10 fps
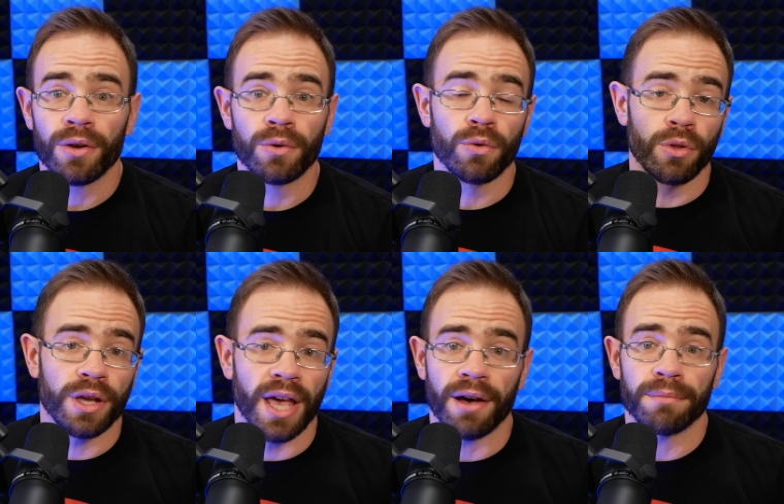Google
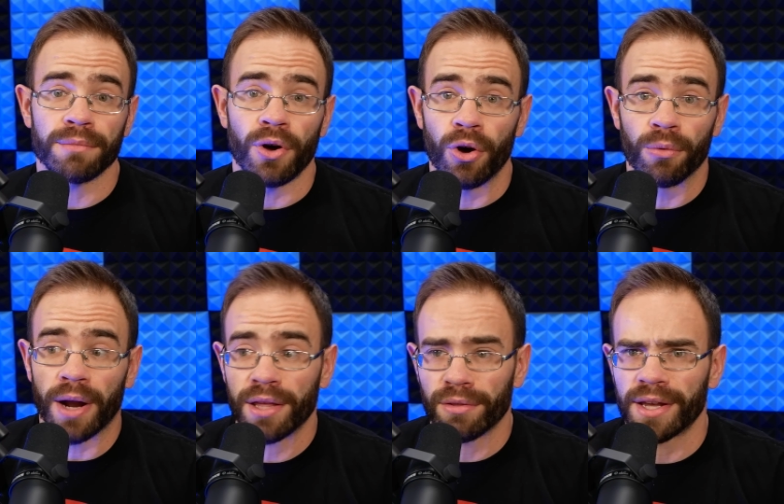account
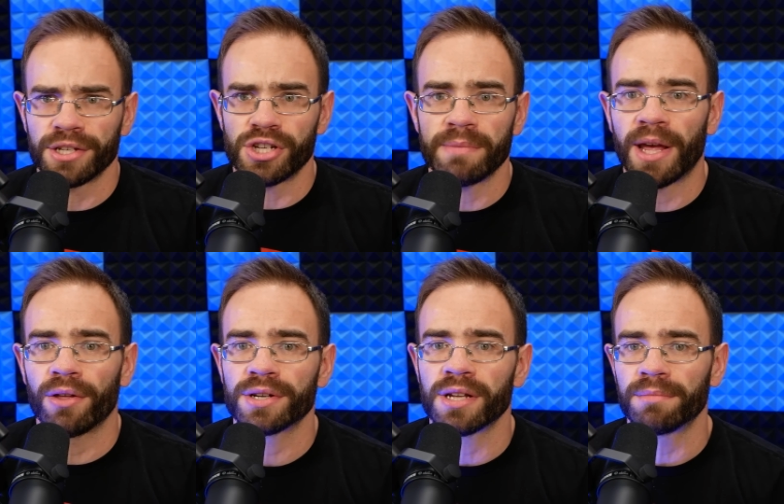already, like a Gmail
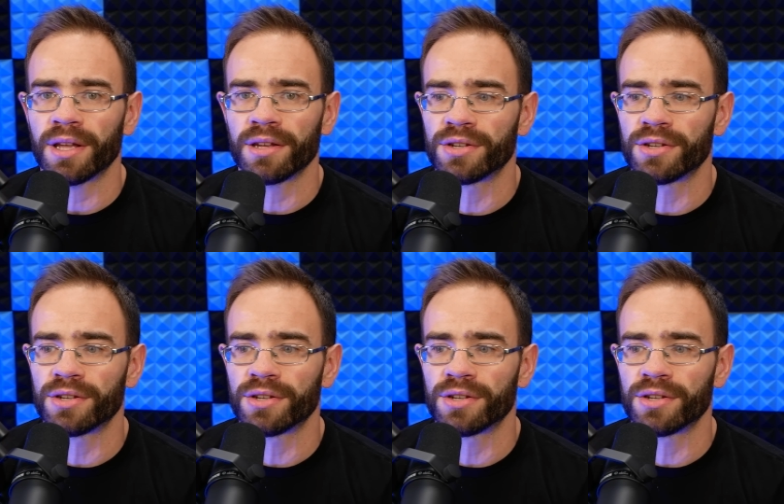or something.